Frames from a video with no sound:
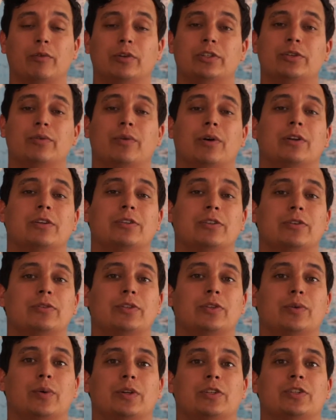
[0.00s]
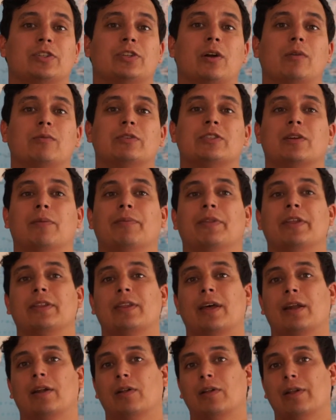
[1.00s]
What you want to do is you want to start with
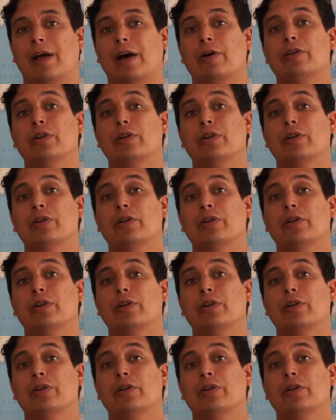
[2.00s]
something that'll allow